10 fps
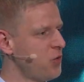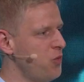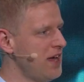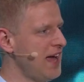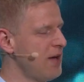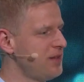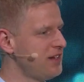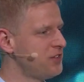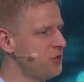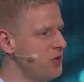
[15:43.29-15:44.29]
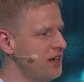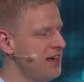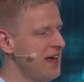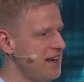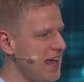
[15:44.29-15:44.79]
we are able to
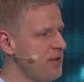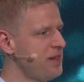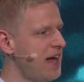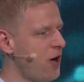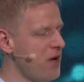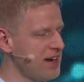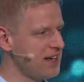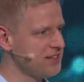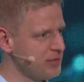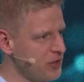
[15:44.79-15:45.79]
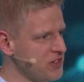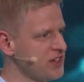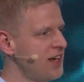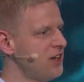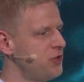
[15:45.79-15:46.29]
enable our customers
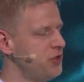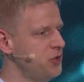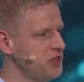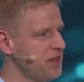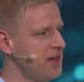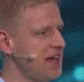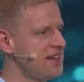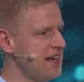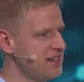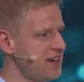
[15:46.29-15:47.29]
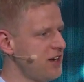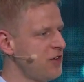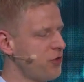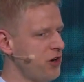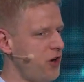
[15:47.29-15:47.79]
to use their data
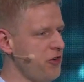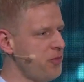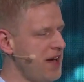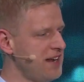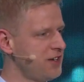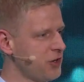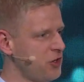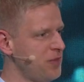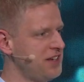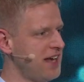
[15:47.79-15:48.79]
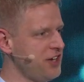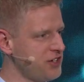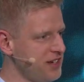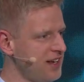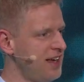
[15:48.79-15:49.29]
for an automatic
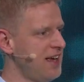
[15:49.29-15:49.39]
documentation.